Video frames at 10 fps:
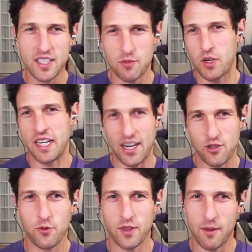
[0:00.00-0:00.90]
it's pretty natural
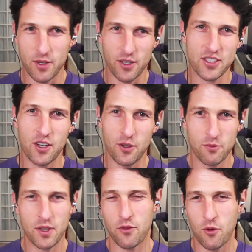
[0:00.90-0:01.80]
for them to also
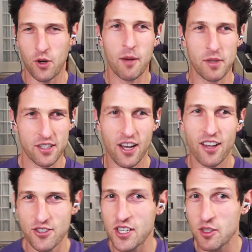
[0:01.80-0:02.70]
you know throw a couple of
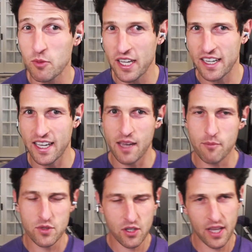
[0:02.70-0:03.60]
dollars in to play a game.
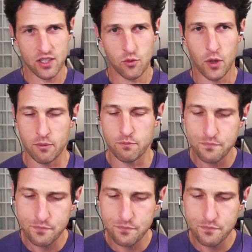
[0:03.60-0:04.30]
So that's one.